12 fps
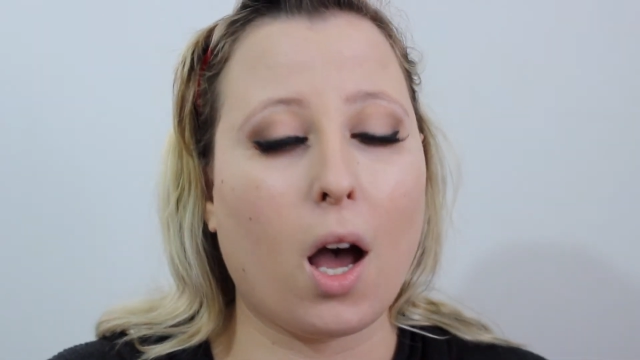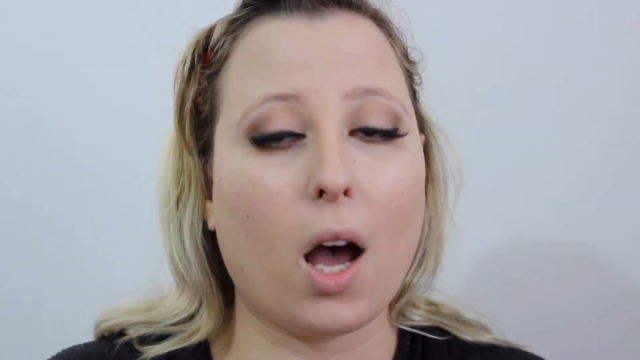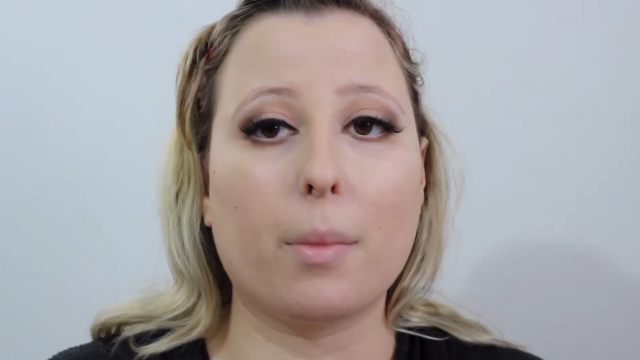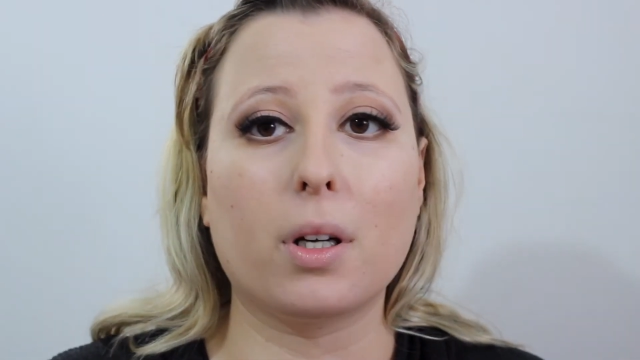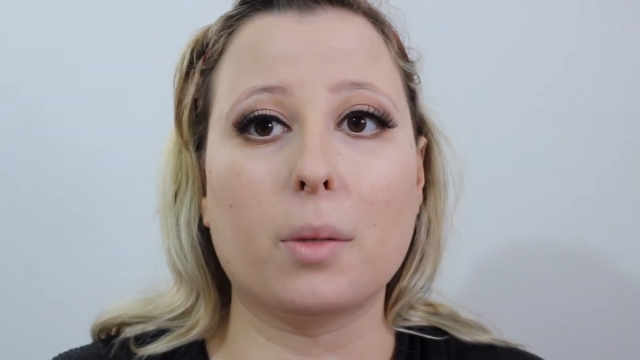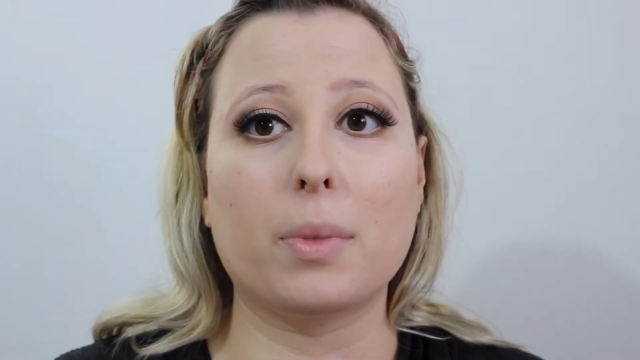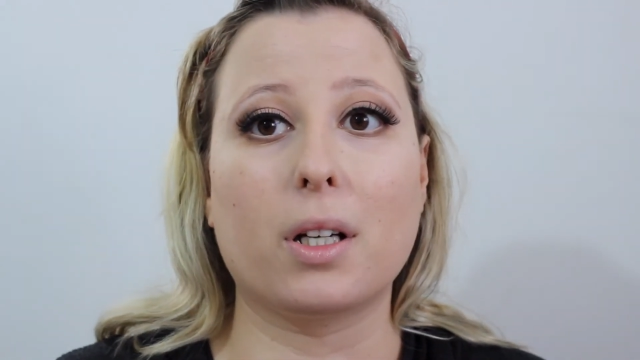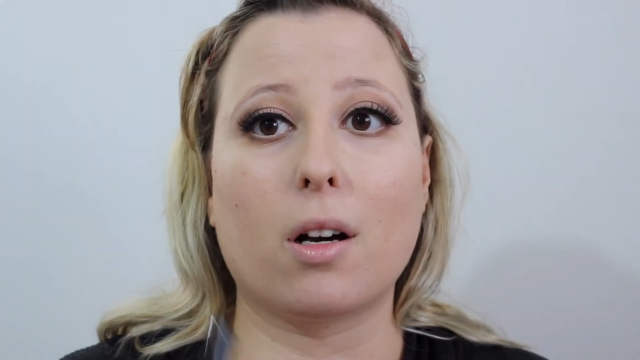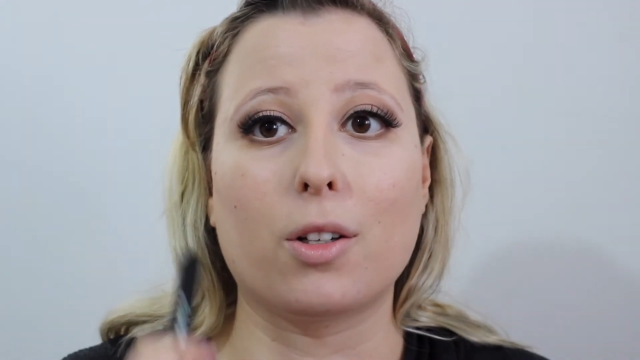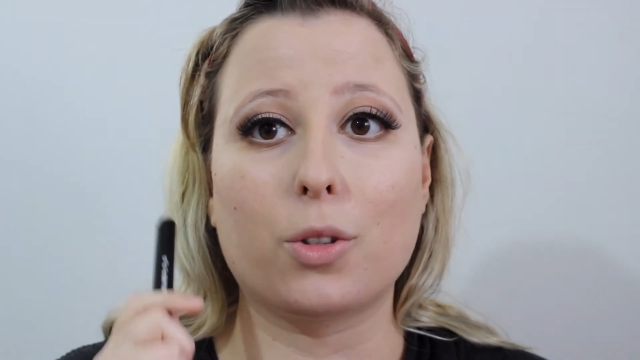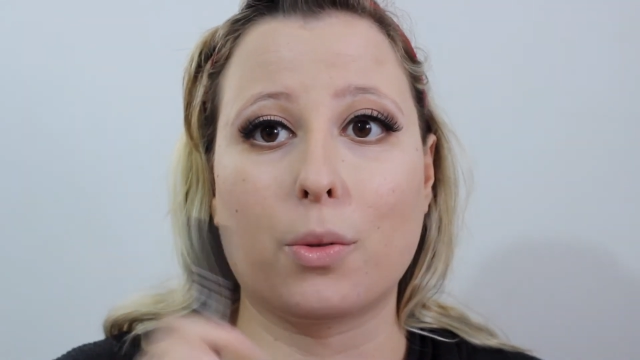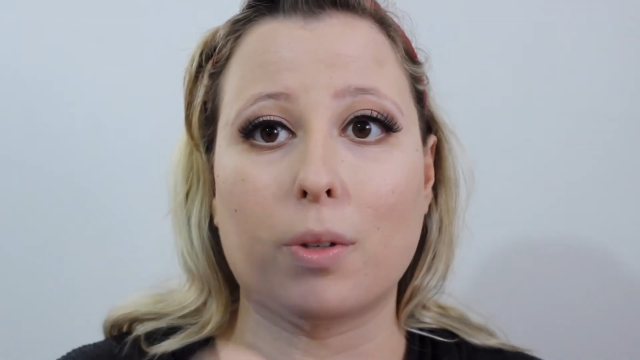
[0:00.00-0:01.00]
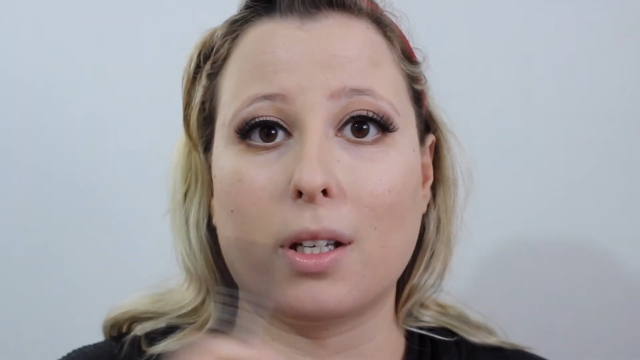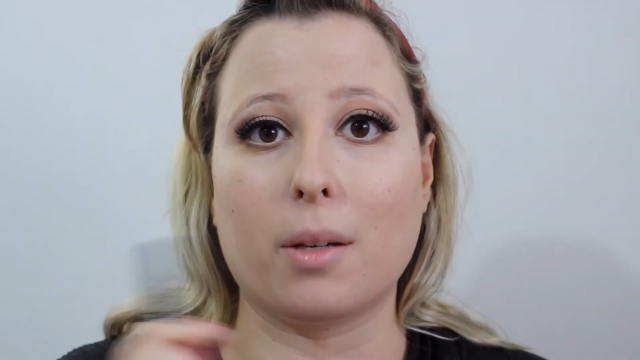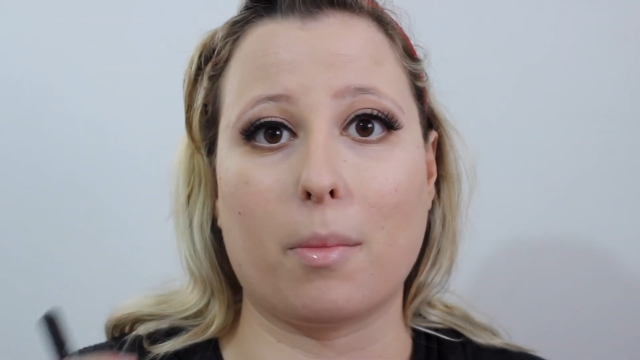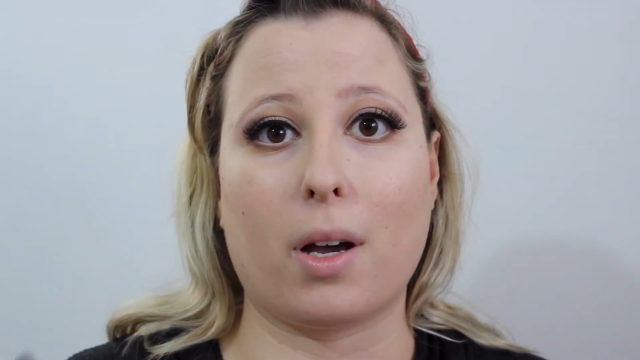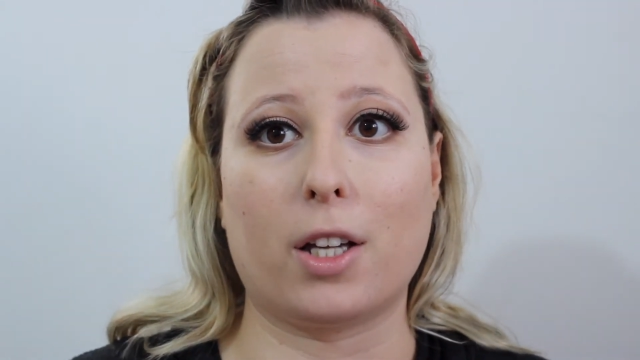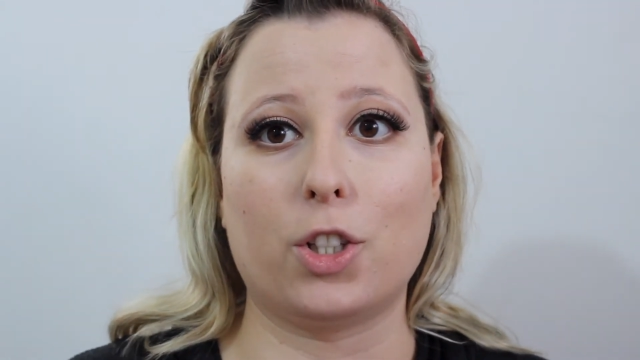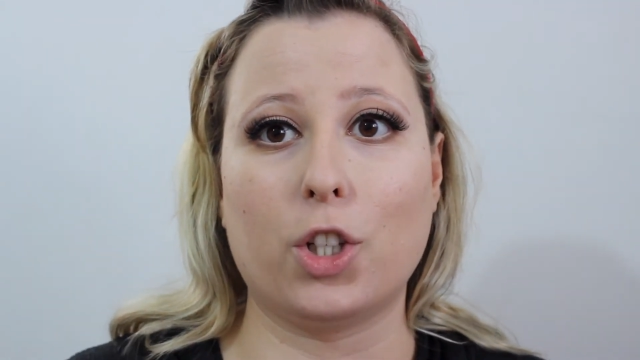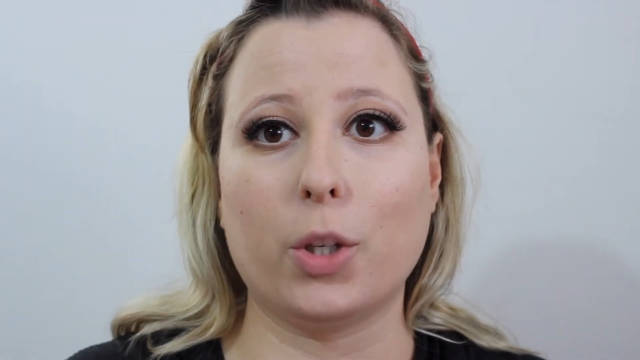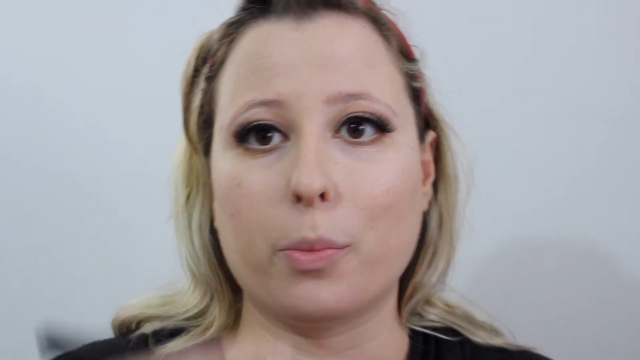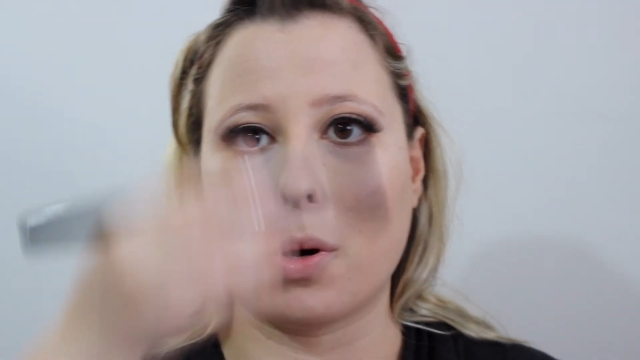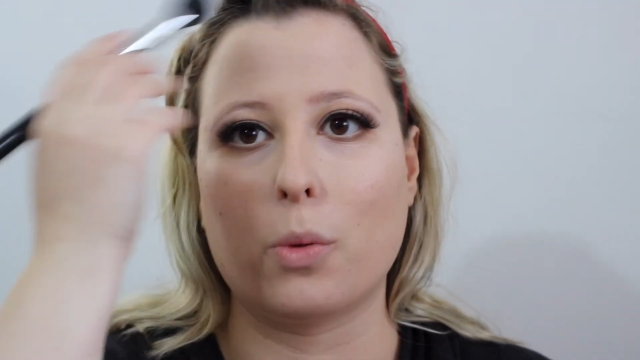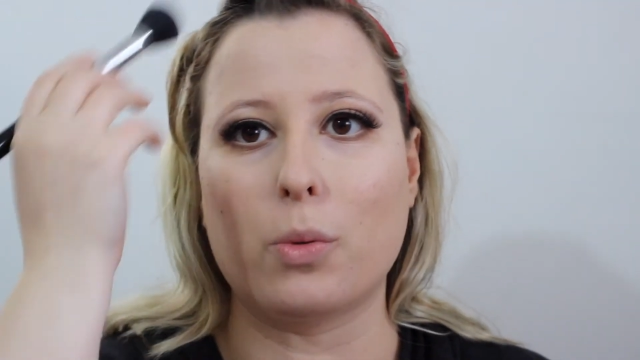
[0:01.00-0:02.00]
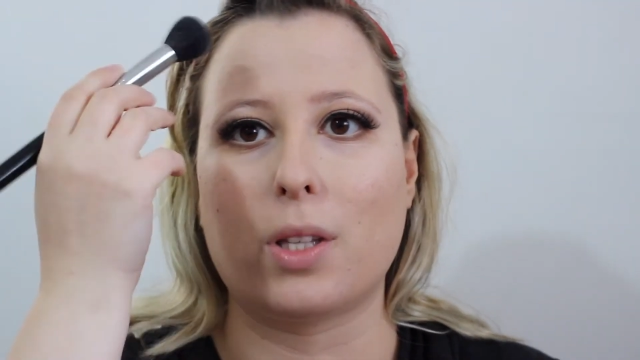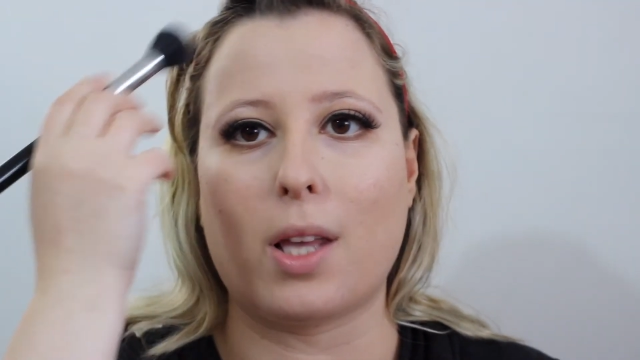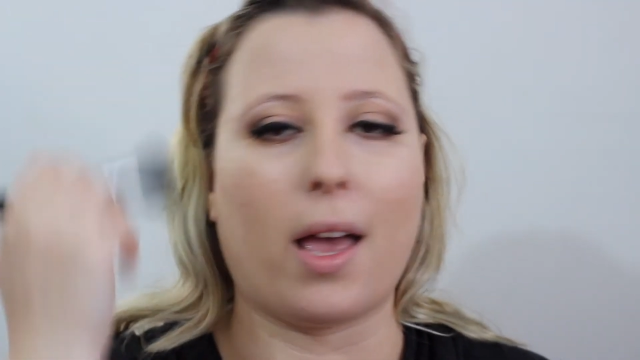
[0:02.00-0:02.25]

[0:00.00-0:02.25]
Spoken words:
I'm going to be contouring my cheekbones